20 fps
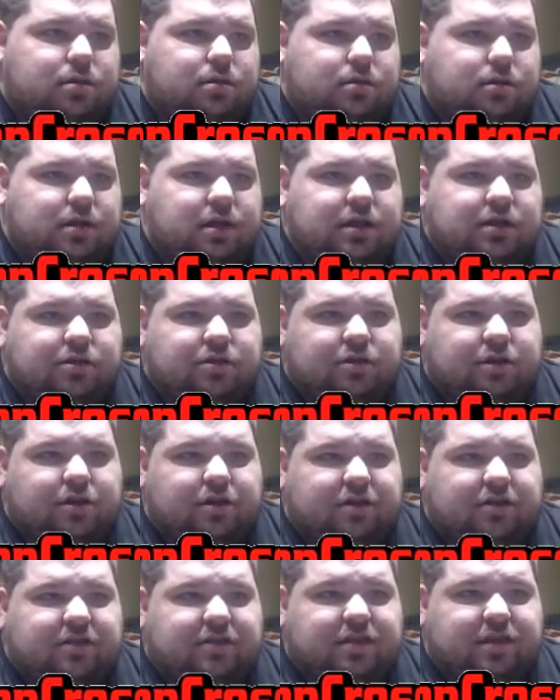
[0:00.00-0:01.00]
And you can
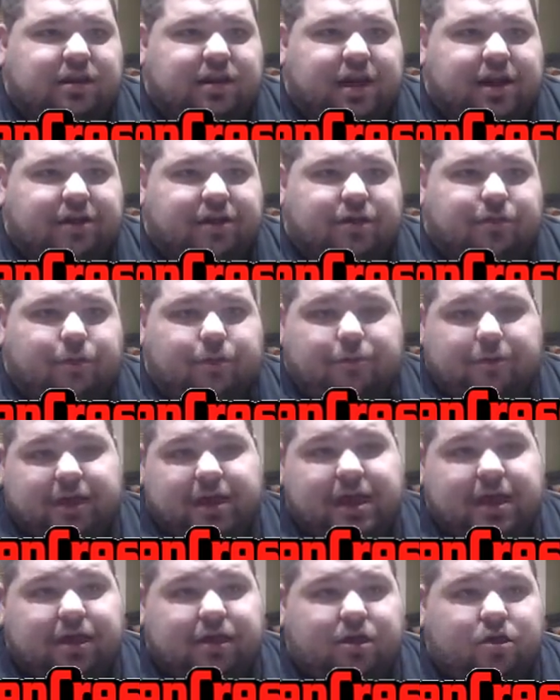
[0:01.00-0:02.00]
already see an area where we
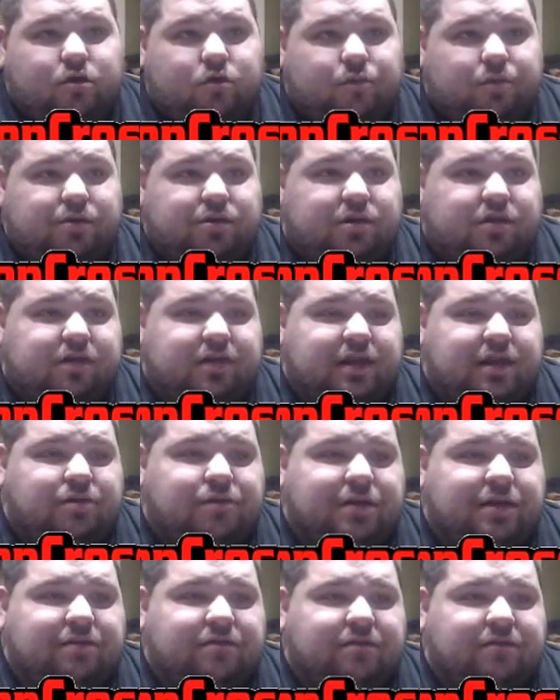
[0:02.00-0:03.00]
can't go because I don't
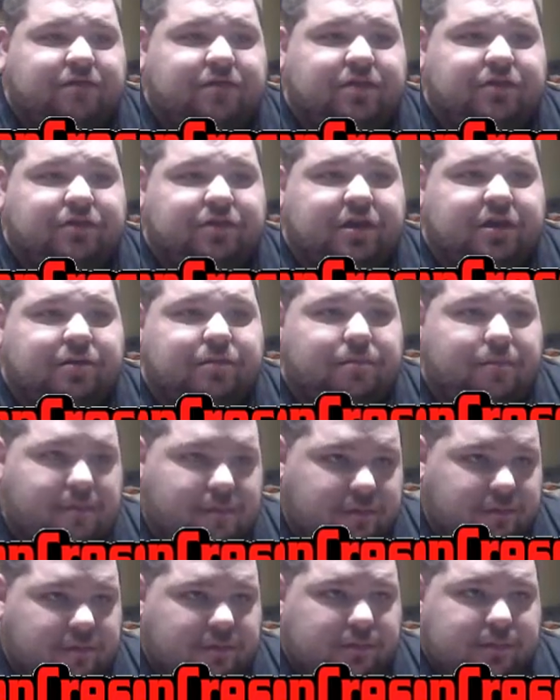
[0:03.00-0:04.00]
have the feather yet.
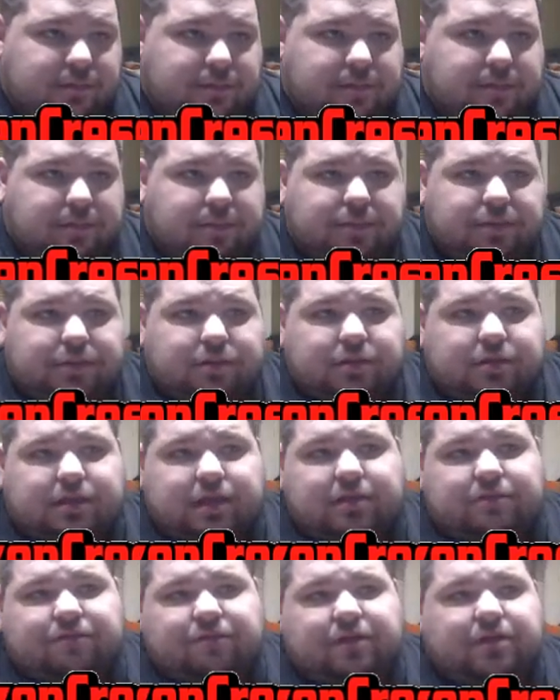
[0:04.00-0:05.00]

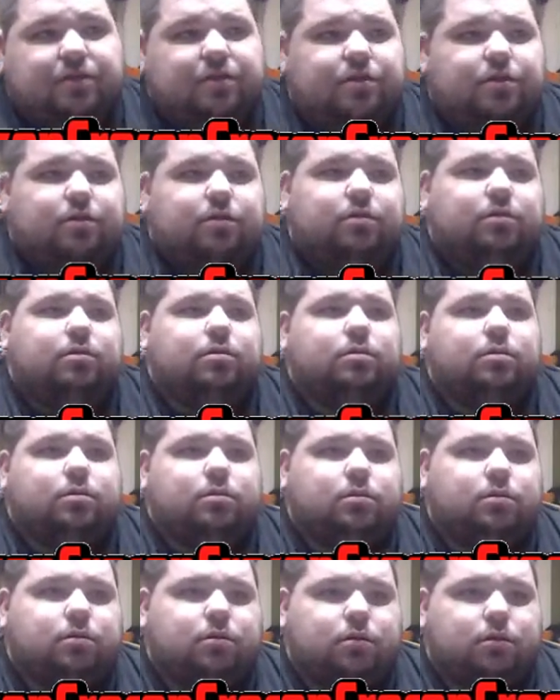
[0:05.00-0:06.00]
That feather...
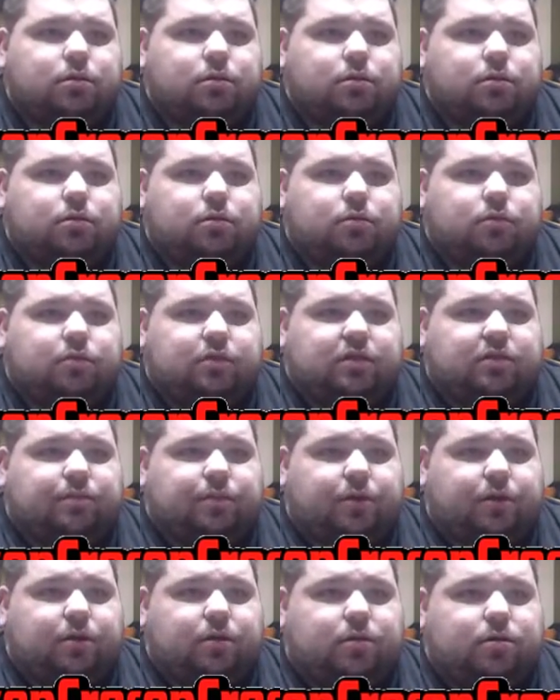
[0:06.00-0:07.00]
Oh, this
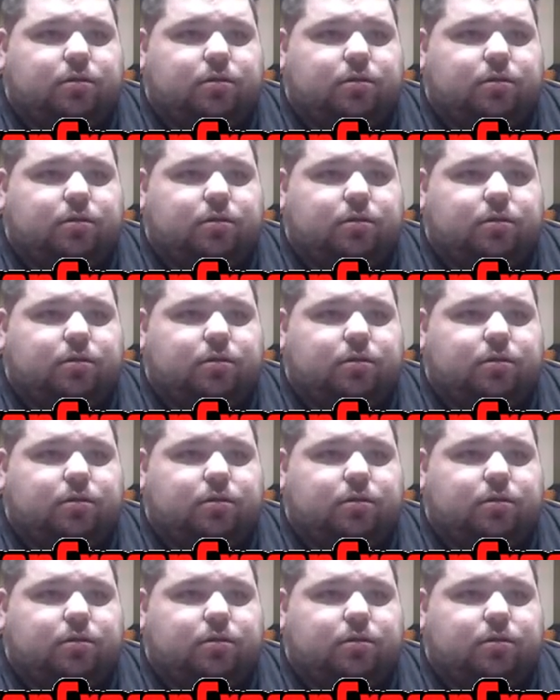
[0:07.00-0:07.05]
part.